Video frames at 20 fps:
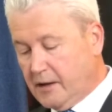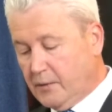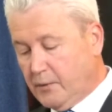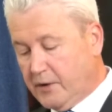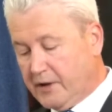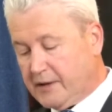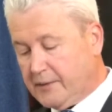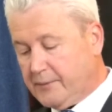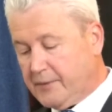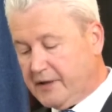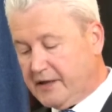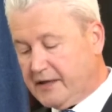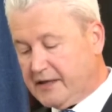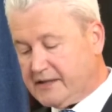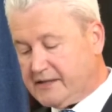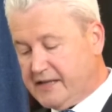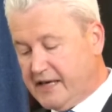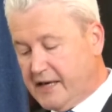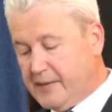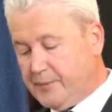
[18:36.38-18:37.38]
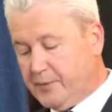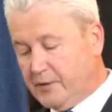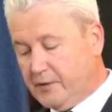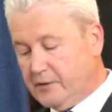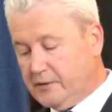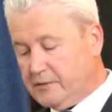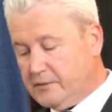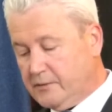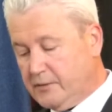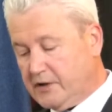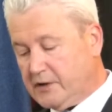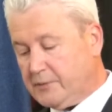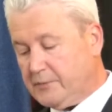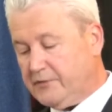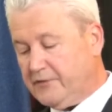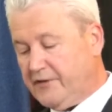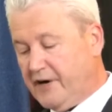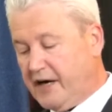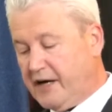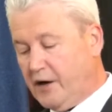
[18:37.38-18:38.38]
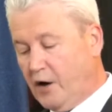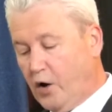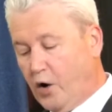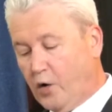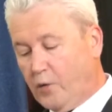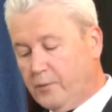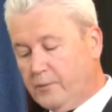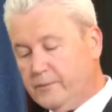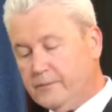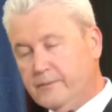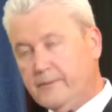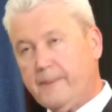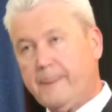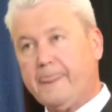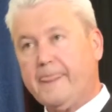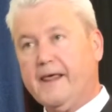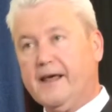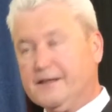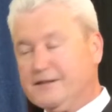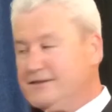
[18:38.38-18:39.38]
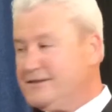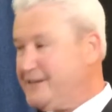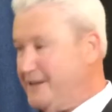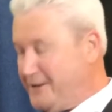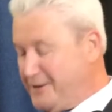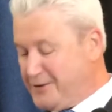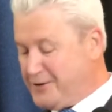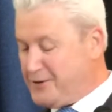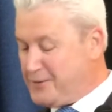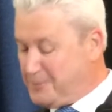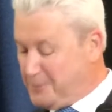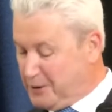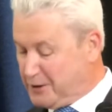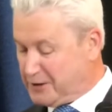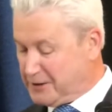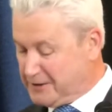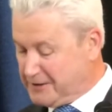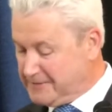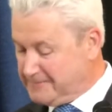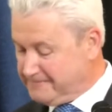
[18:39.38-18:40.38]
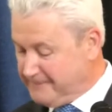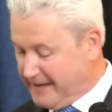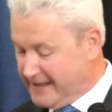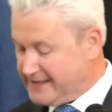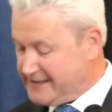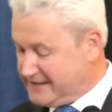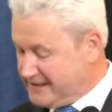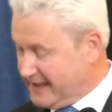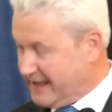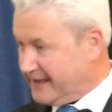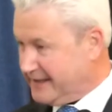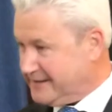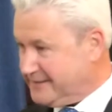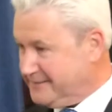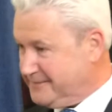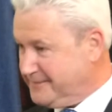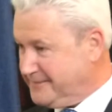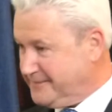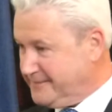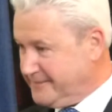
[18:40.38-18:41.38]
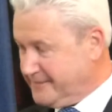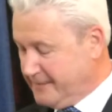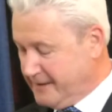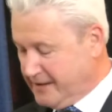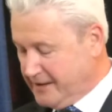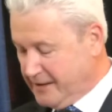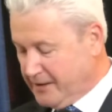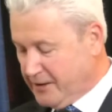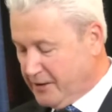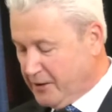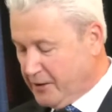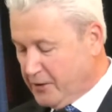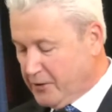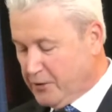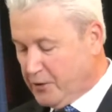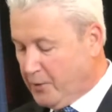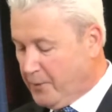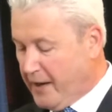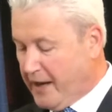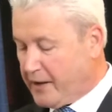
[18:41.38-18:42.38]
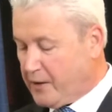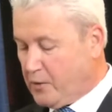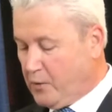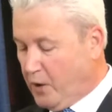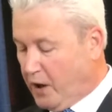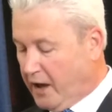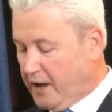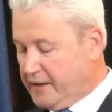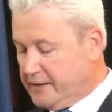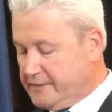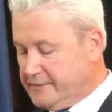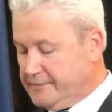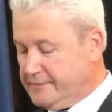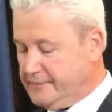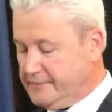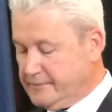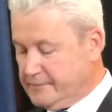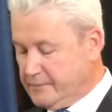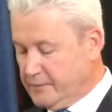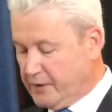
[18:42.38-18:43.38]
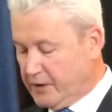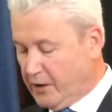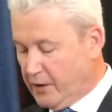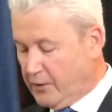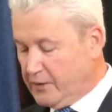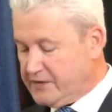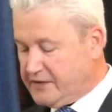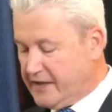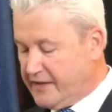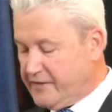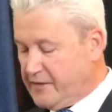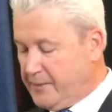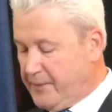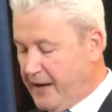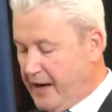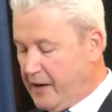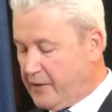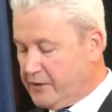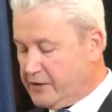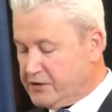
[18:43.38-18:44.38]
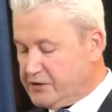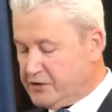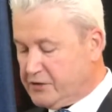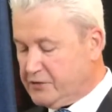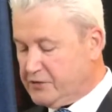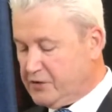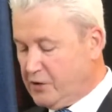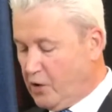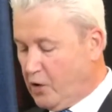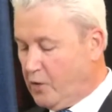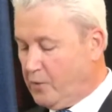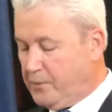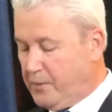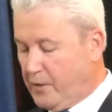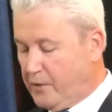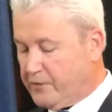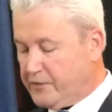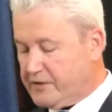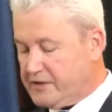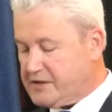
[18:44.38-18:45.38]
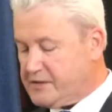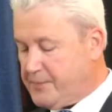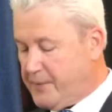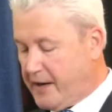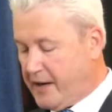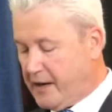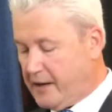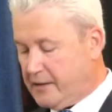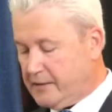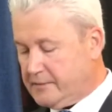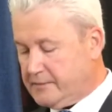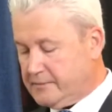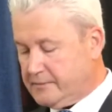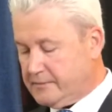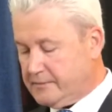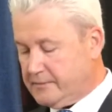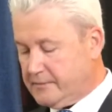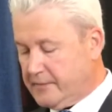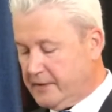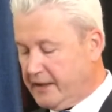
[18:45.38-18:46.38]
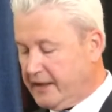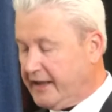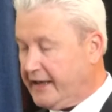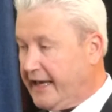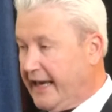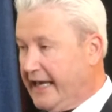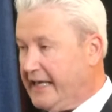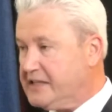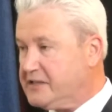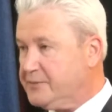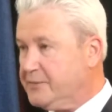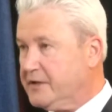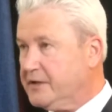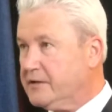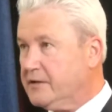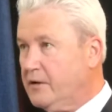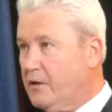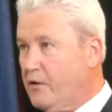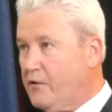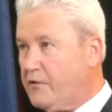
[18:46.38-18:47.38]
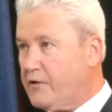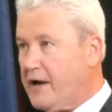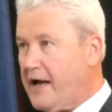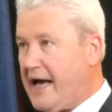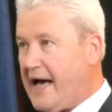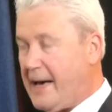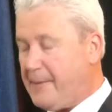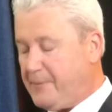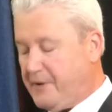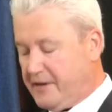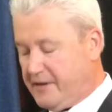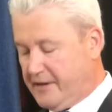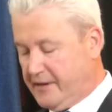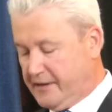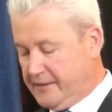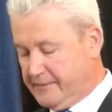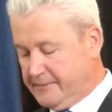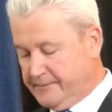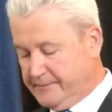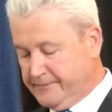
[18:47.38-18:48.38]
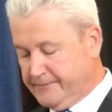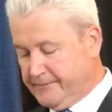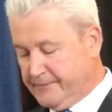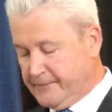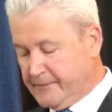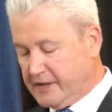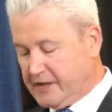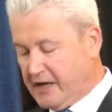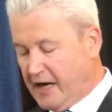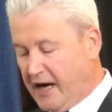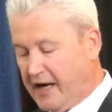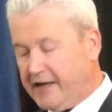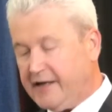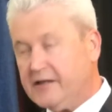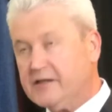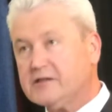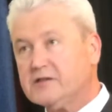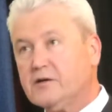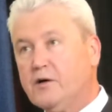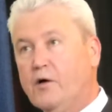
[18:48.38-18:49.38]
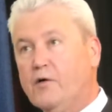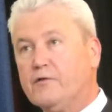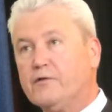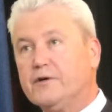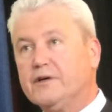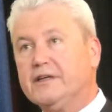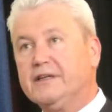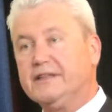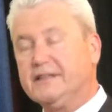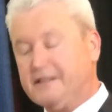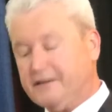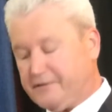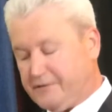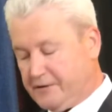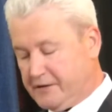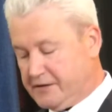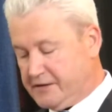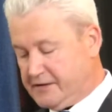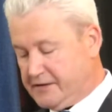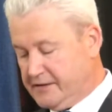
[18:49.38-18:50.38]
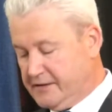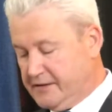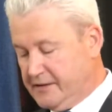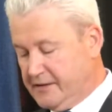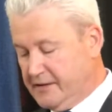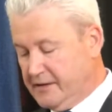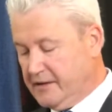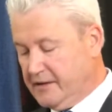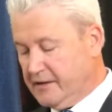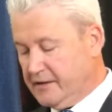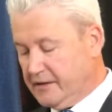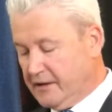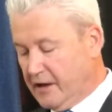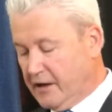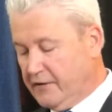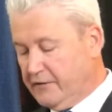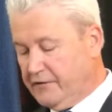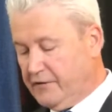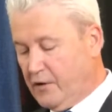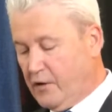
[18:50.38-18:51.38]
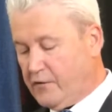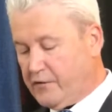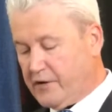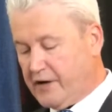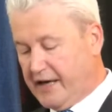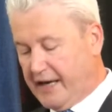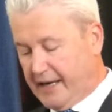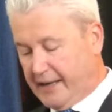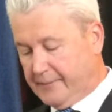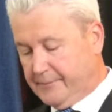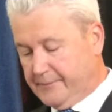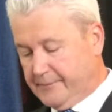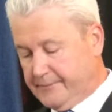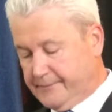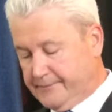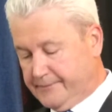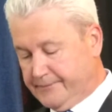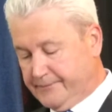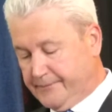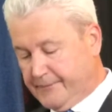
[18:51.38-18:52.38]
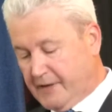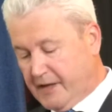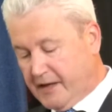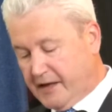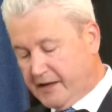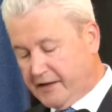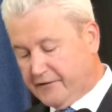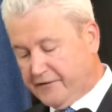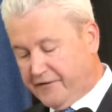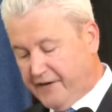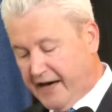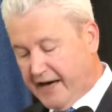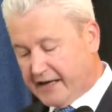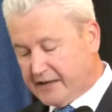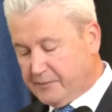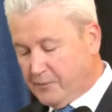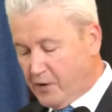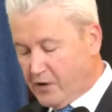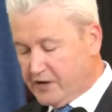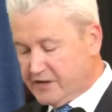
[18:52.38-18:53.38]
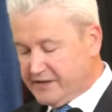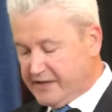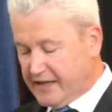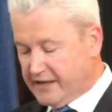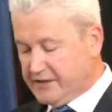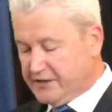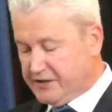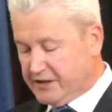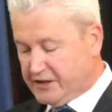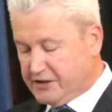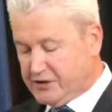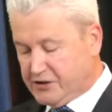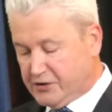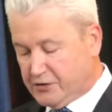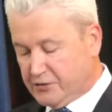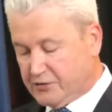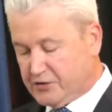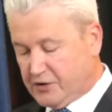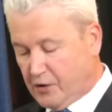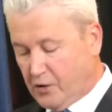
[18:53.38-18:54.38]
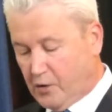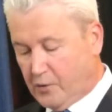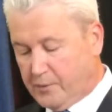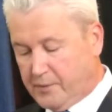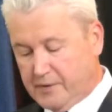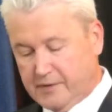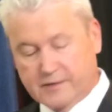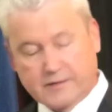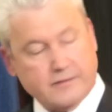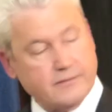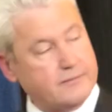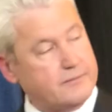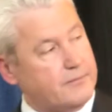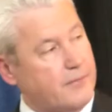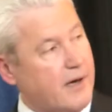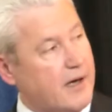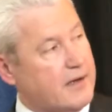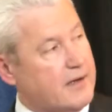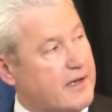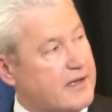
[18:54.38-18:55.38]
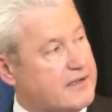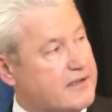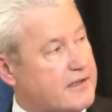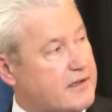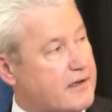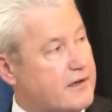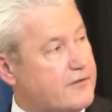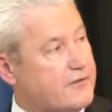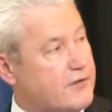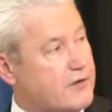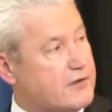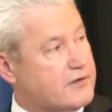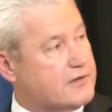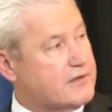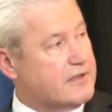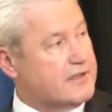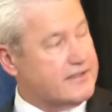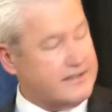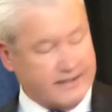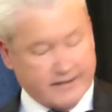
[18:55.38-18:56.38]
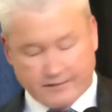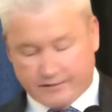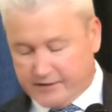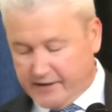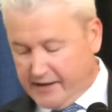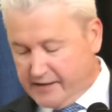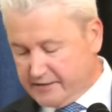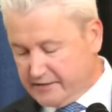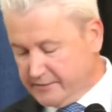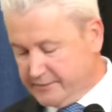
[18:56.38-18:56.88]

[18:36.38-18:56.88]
We can be an example, we can provide hope. As Senator Booker has said, no matter what, we always have the power to choose hope over despair, engagement over apathy, kindness over indifference, love over hate. In fact, Morristown did choose hope by electing our first Latino council.